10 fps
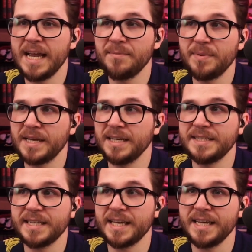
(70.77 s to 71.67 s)
because
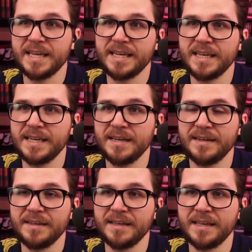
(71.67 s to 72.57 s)

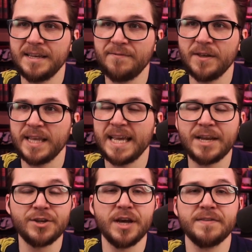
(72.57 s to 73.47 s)
he felt like he had
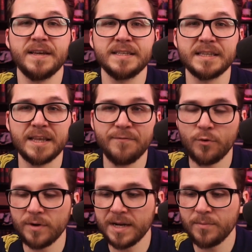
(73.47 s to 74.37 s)
nothing to live
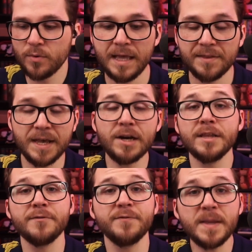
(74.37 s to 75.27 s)
for anymore. Then on
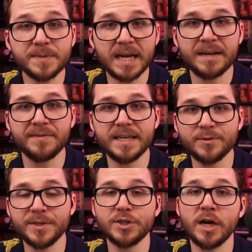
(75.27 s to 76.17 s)
the flip side of things,
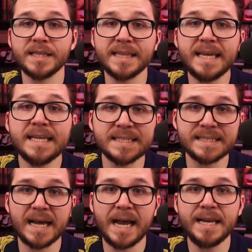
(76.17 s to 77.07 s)
we saw Lena's
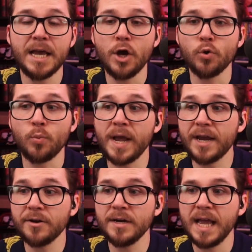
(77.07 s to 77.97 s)
side
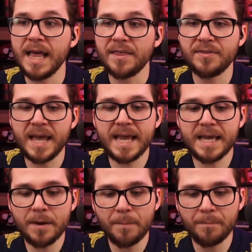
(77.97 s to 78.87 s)
where
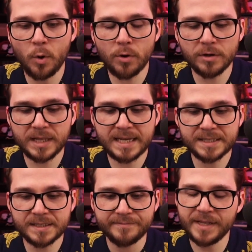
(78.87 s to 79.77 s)
they more or
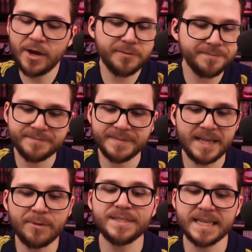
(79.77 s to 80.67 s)
less, no,
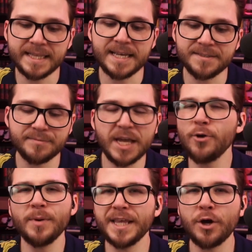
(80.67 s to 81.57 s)
I would say less. They
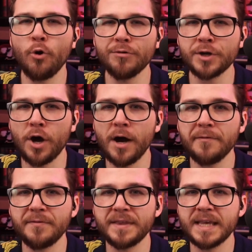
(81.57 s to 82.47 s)
don't really hold
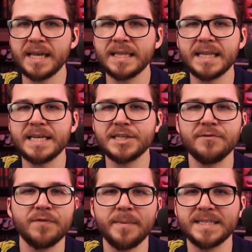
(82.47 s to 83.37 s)
off the Legion
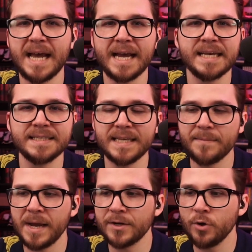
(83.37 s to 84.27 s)
from attacking San
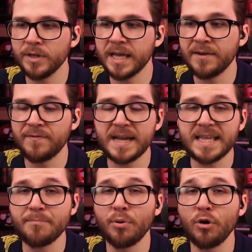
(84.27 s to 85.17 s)
Magnolia. In fact,
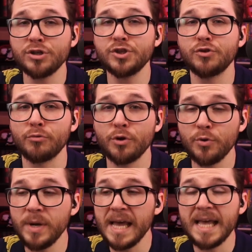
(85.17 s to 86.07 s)
they push
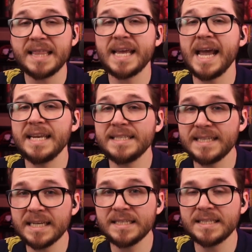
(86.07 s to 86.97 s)
through the
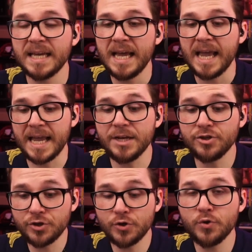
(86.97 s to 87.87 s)
86th
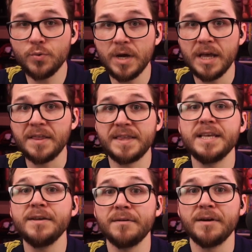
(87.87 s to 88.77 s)
into
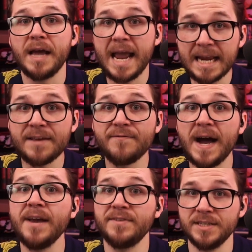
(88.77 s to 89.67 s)
the
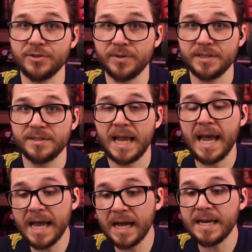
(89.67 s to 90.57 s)
85 districts.
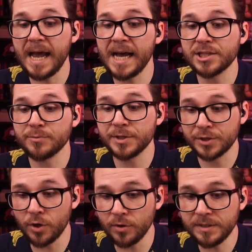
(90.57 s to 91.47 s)
And as a
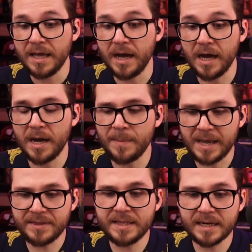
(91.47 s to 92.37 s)
result, I
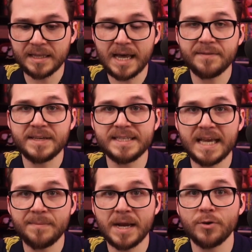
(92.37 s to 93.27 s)
think that a lot of the
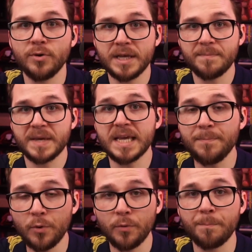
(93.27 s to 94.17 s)
San Magnolian
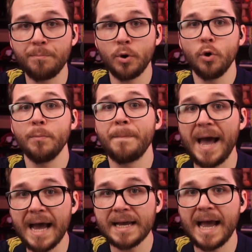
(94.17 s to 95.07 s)
people pull
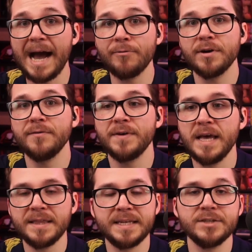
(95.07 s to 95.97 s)
back out of
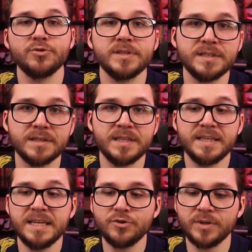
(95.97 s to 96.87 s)
the
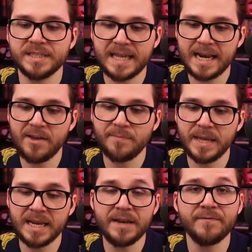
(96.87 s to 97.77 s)
districts that have
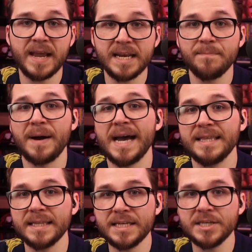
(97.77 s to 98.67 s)
been invaded by
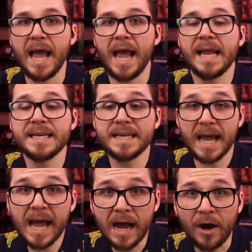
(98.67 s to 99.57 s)
the Legion. And
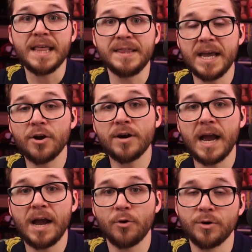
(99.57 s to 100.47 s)
now they are,
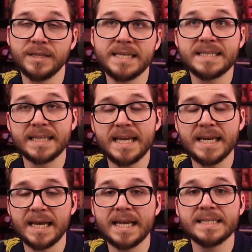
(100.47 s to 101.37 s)
or at least
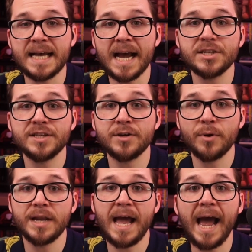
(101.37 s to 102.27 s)
Lena is actually
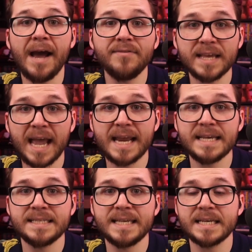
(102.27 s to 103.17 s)
going to have the
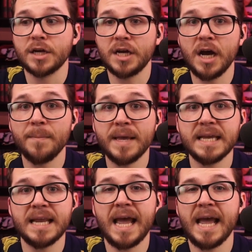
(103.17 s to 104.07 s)
86 come
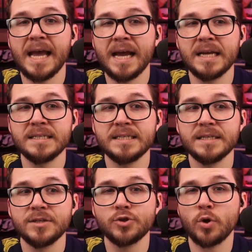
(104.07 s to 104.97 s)
in and
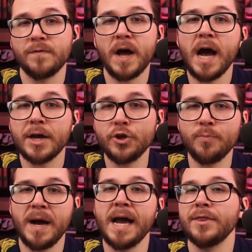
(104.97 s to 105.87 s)
sort of
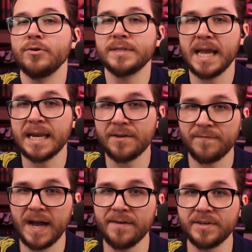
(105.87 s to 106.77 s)
occupy those
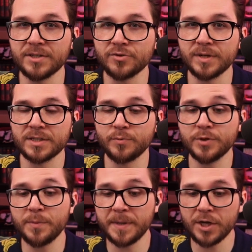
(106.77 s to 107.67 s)
85 districts, which
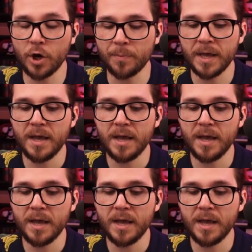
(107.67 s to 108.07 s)
would be dope.